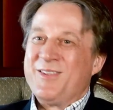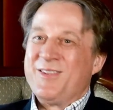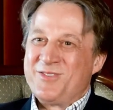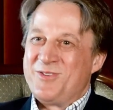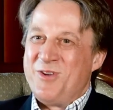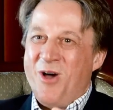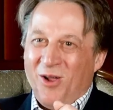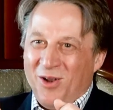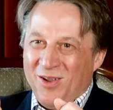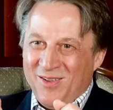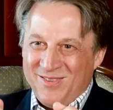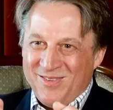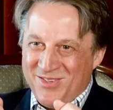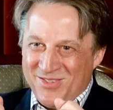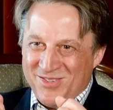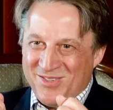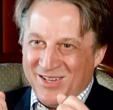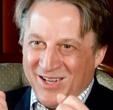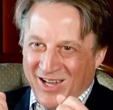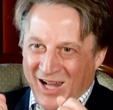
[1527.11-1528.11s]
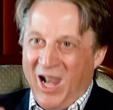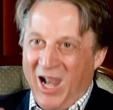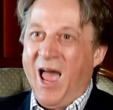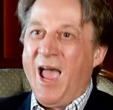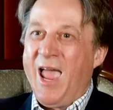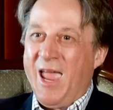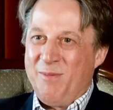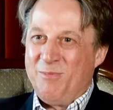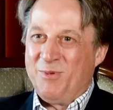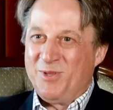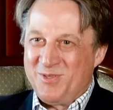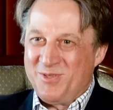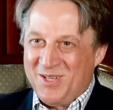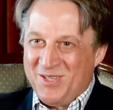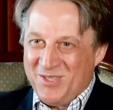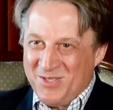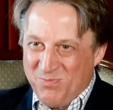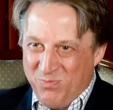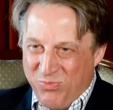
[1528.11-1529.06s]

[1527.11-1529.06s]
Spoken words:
it's not just a claim, it's